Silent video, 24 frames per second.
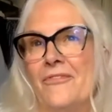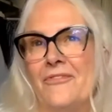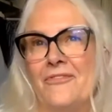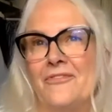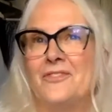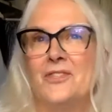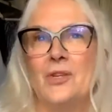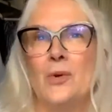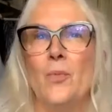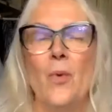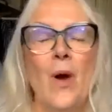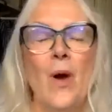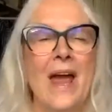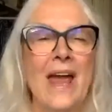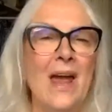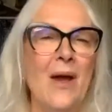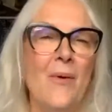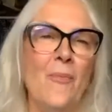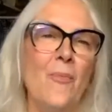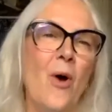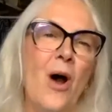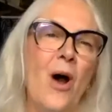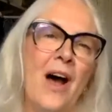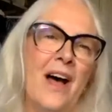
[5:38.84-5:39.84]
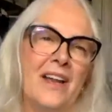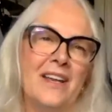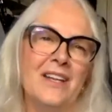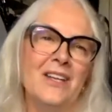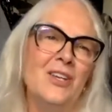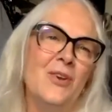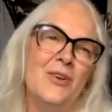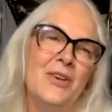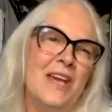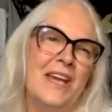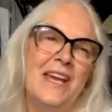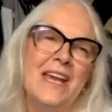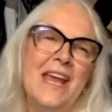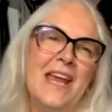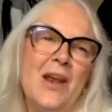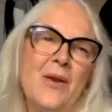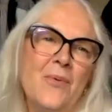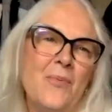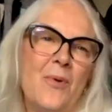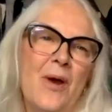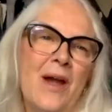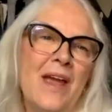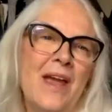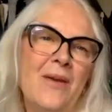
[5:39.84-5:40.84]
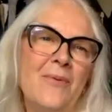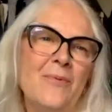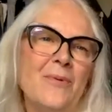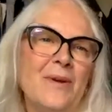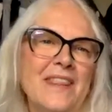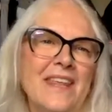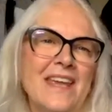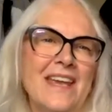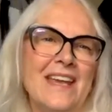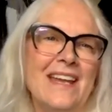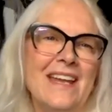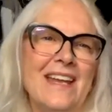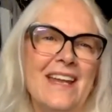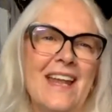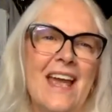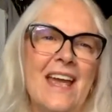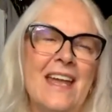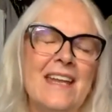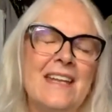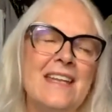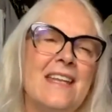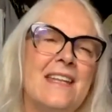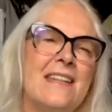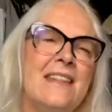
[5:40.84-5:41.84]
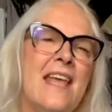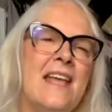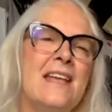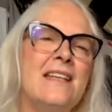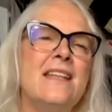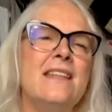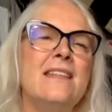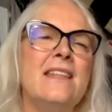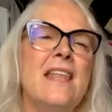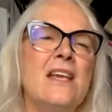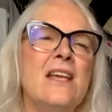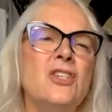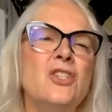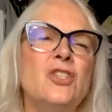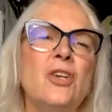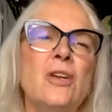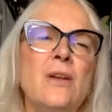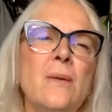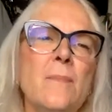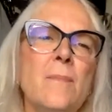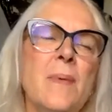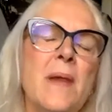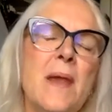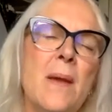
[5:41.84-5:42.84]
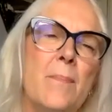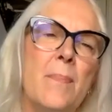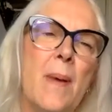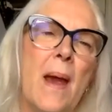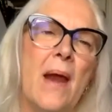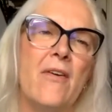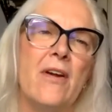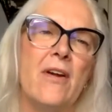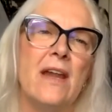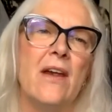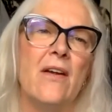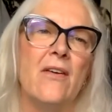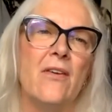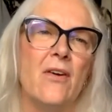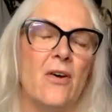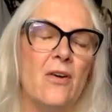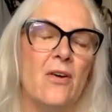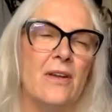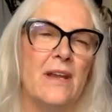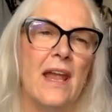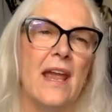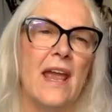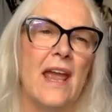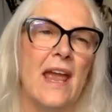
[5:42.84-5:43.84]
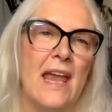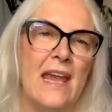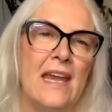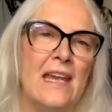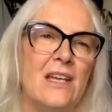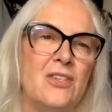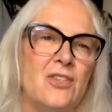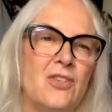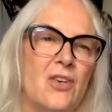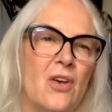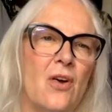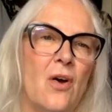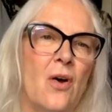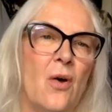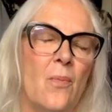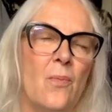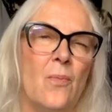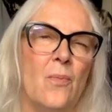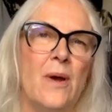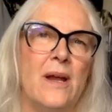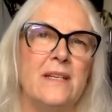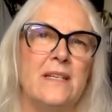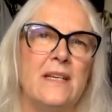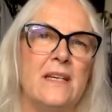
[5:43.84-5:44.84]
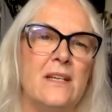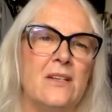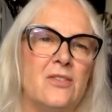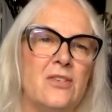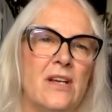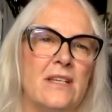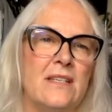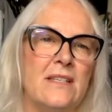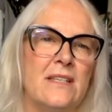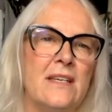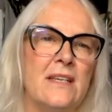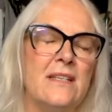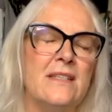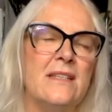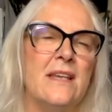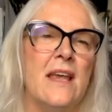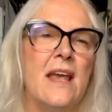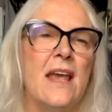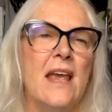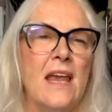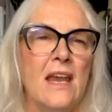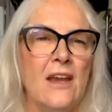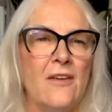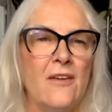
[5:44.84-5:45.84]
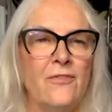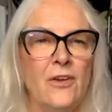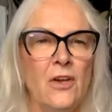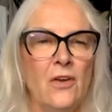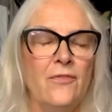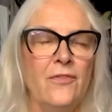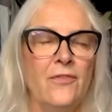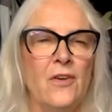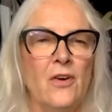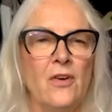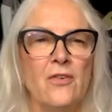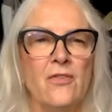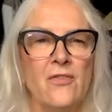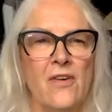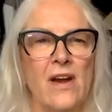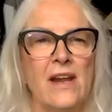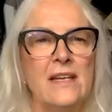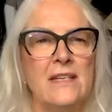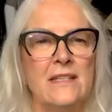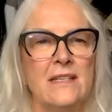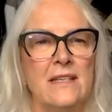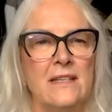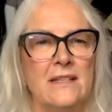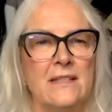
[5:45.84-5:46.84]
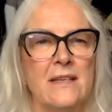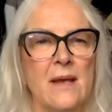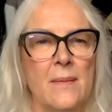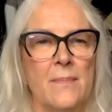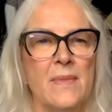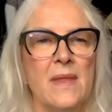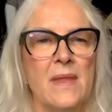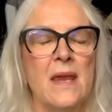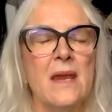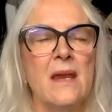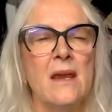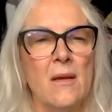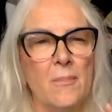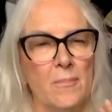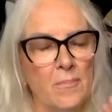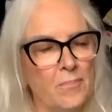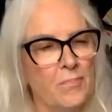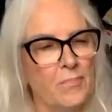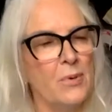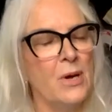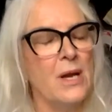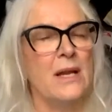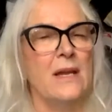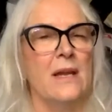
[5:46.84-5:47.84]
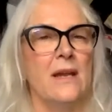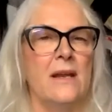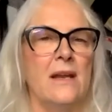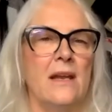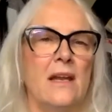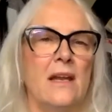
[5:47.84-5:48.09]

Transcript: to wear one, you can get away with it. There shouldn't be a barrier on age on wedding dresses. If you feel great in something, brilliant.